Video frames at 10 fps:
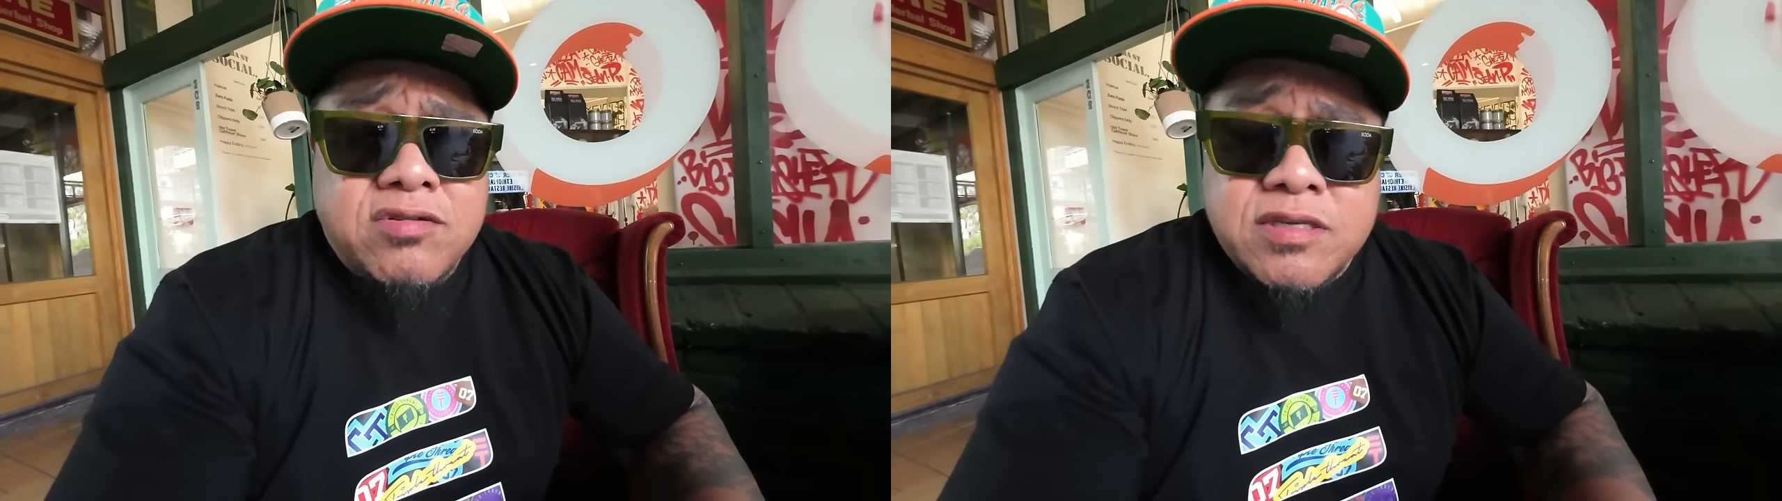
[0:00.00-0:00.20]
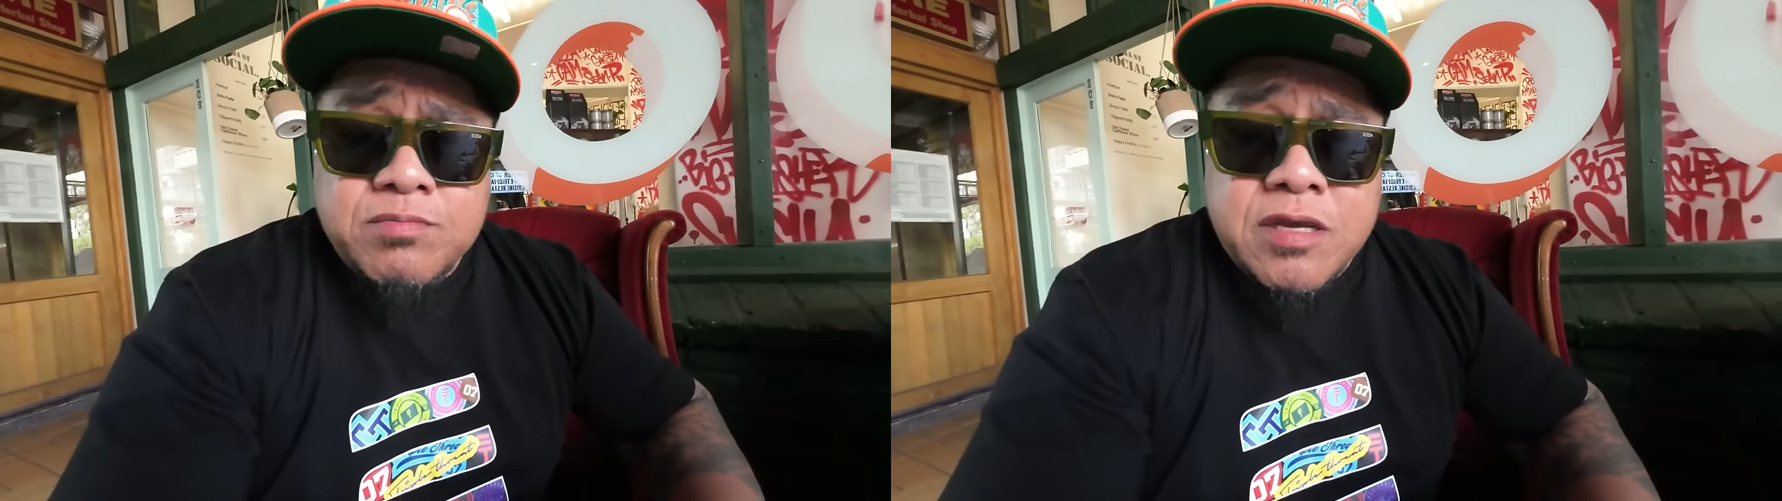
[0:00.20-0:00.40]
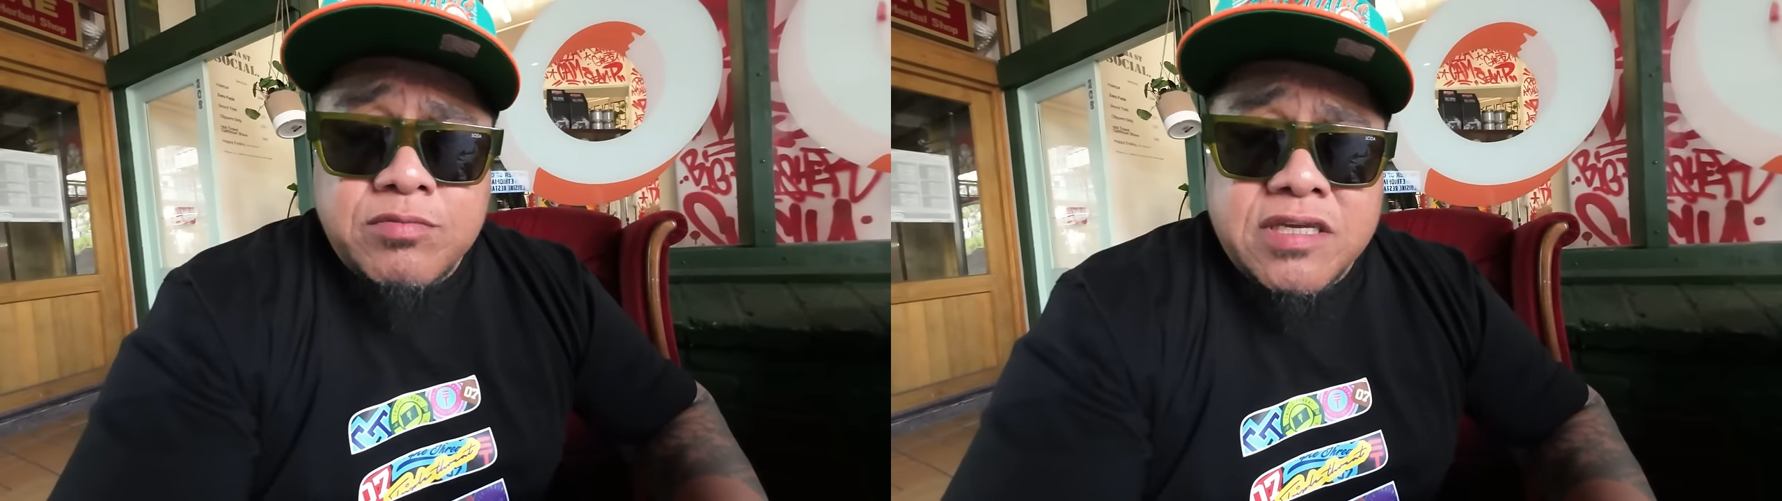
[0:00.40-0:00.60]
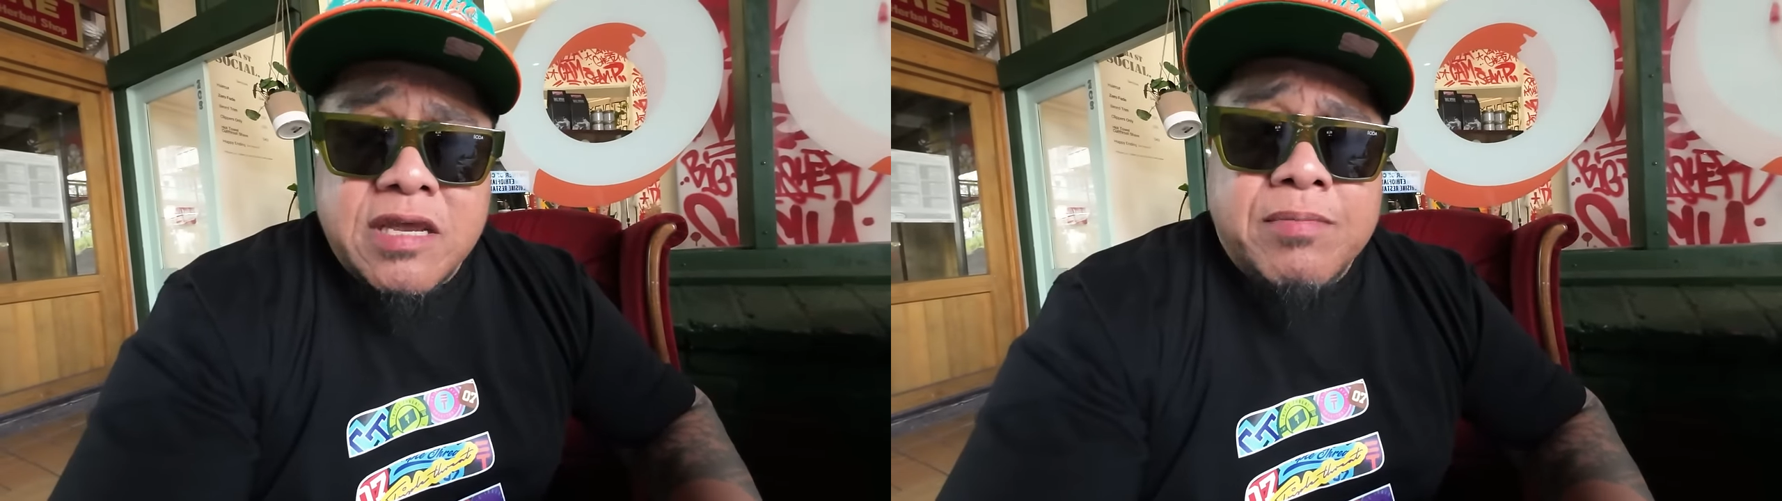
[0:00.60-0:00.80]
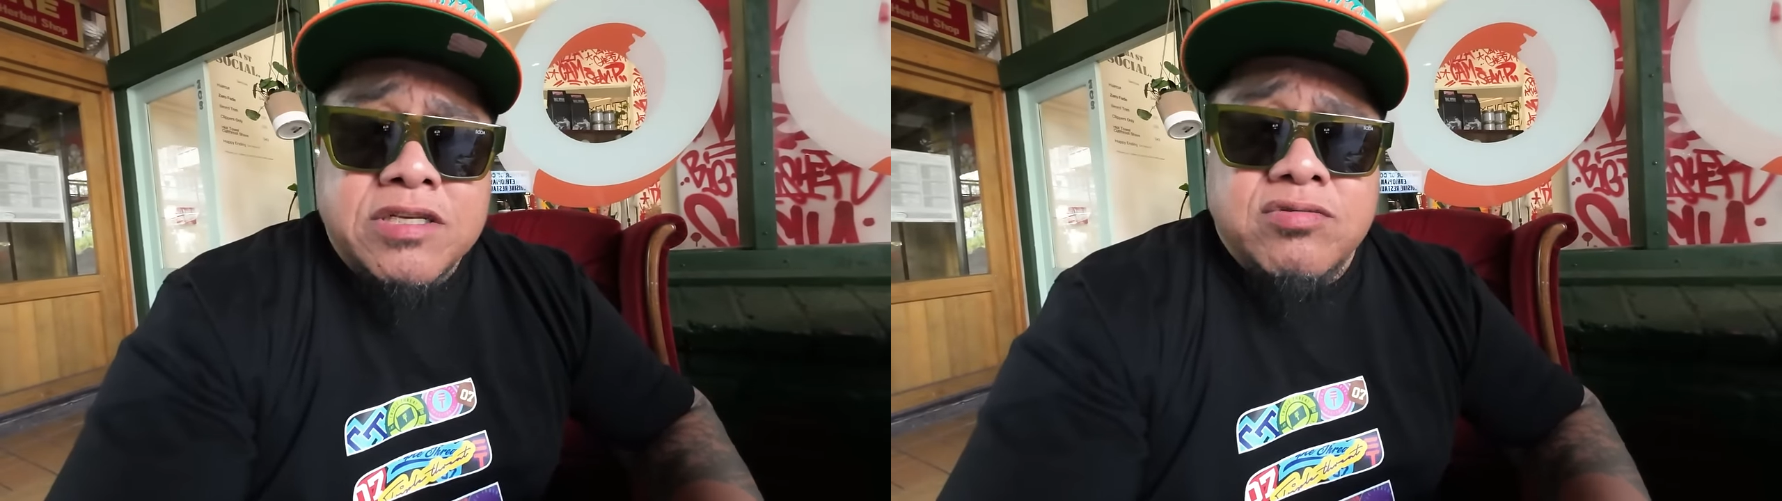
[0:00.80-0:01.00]
You know, sometimes you
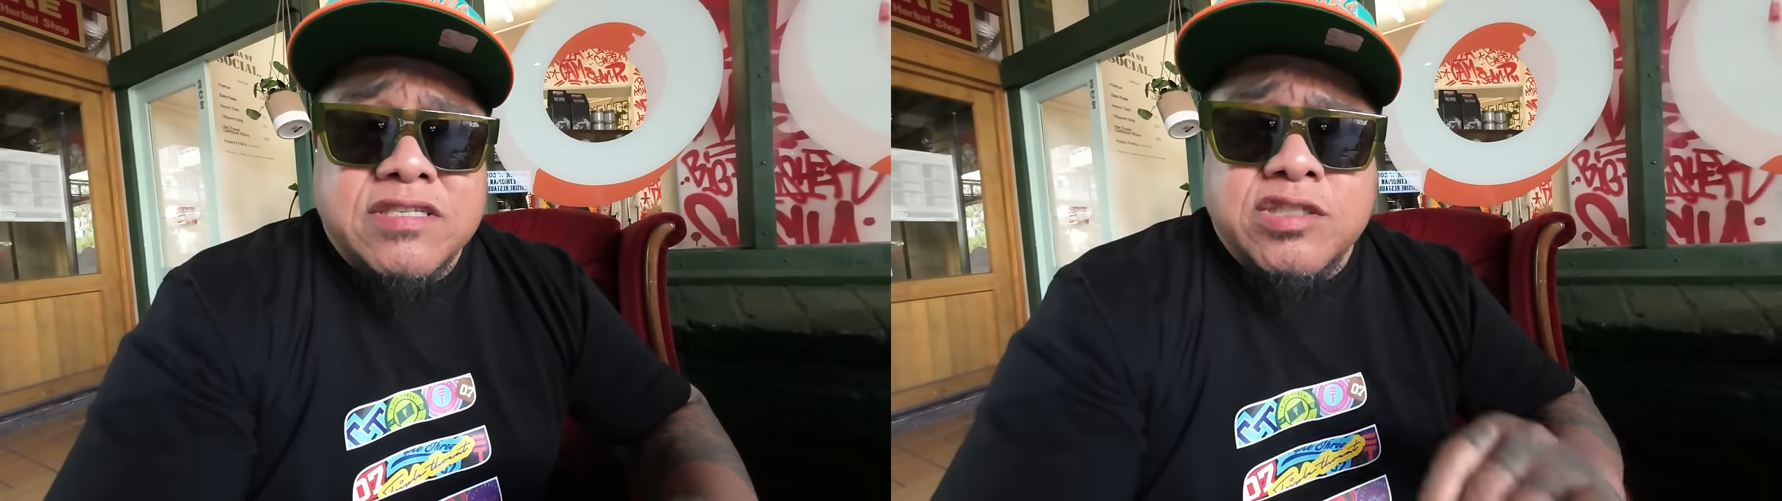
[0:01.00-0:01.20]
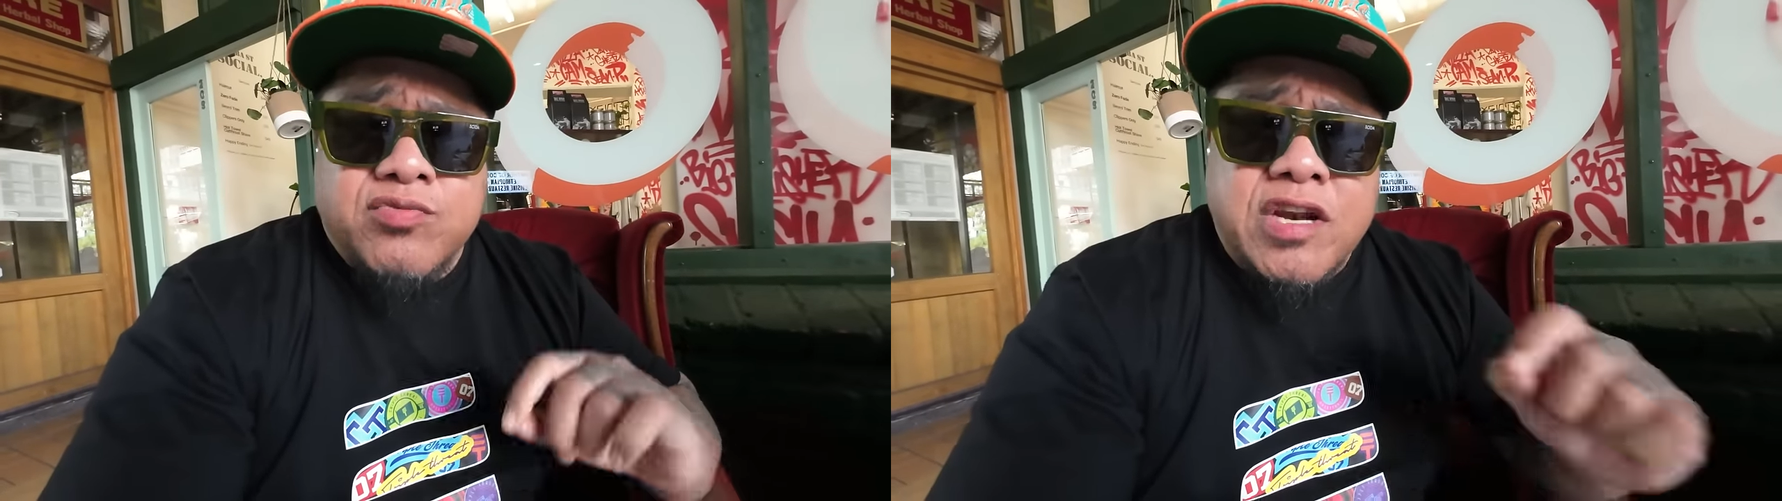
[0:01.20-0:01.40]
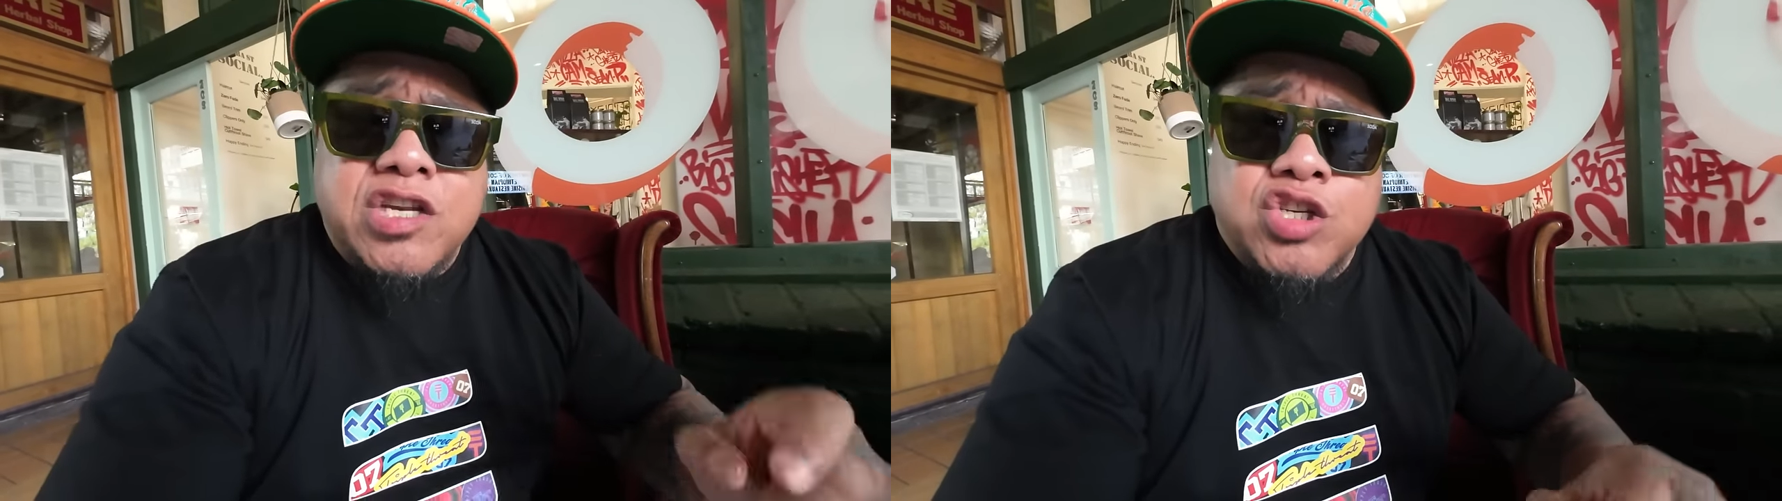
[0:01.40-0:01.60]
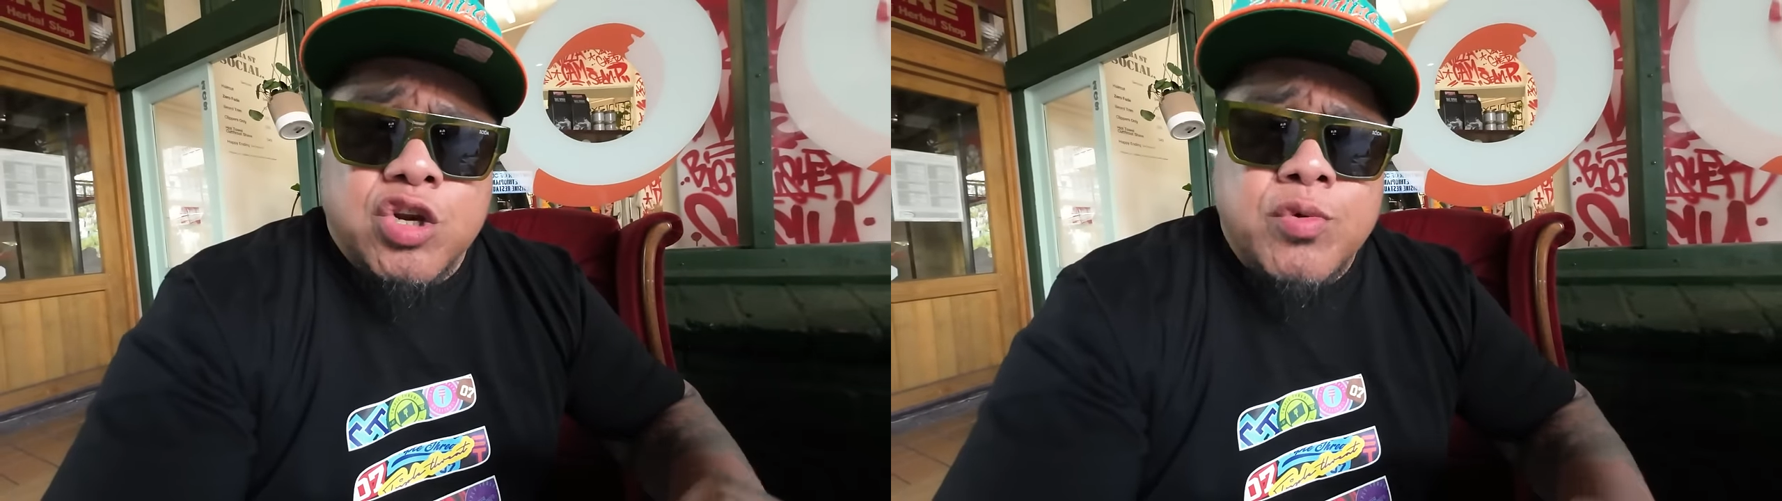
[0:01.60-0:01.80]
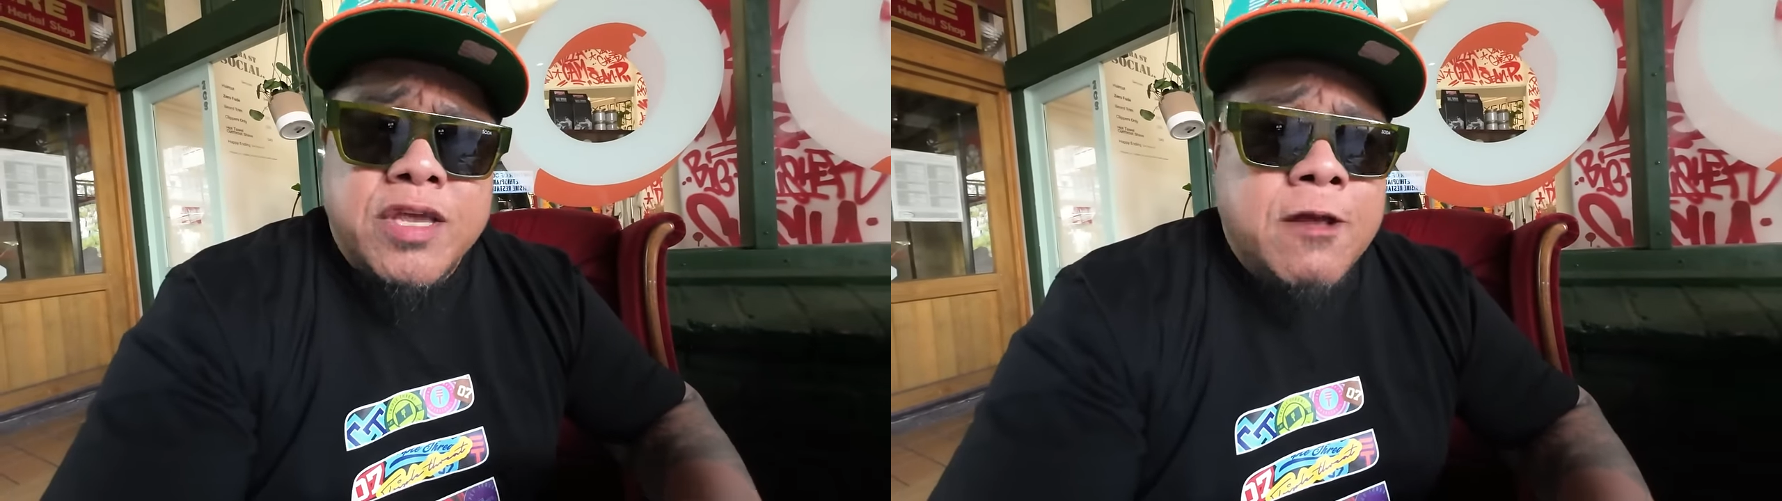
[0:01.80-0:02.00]
get muscles that's really
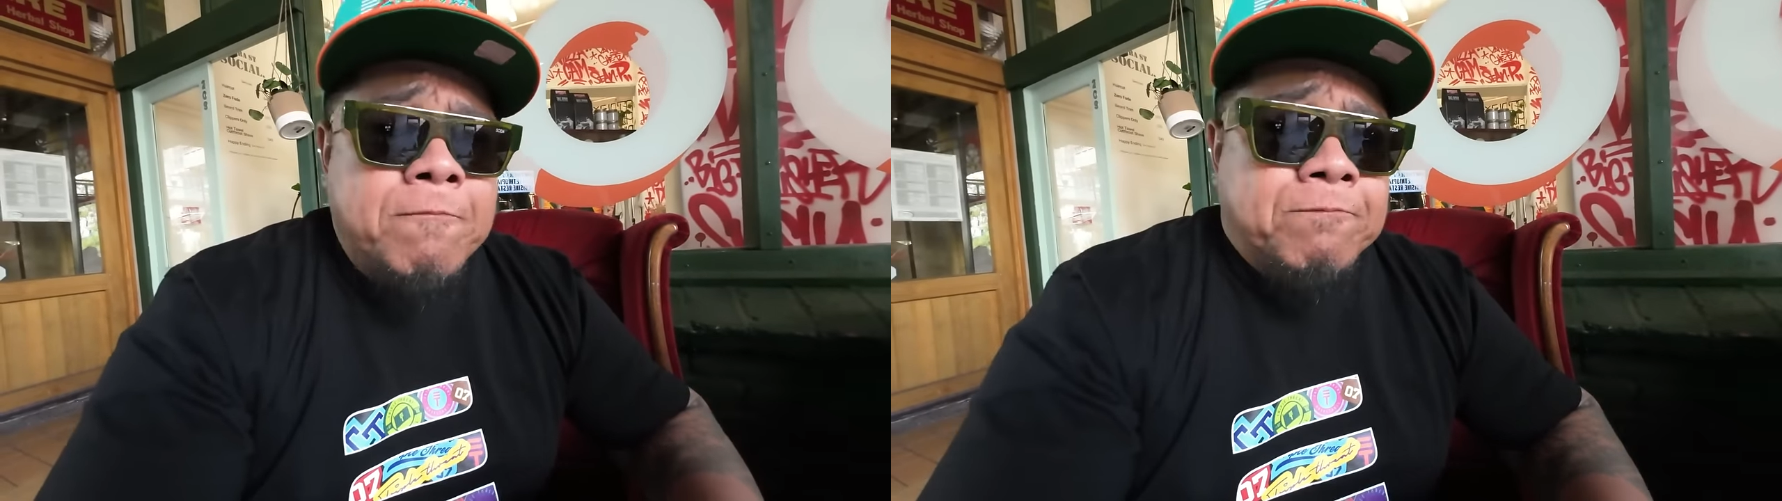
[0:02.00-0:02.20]
chewy.